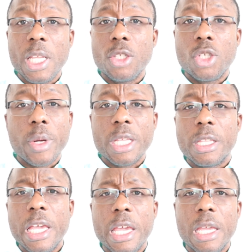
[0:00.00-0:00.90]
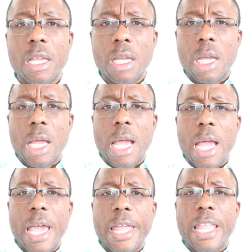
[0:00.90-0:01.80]
during the day.
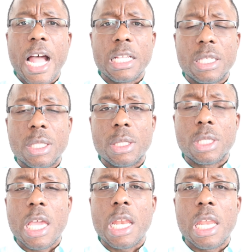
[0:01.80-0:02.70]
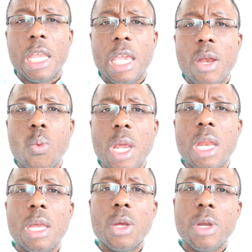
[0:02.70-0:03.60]
And that can
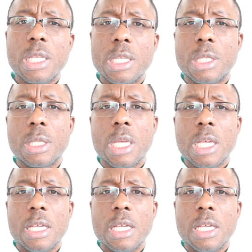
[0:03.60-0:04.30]
really create this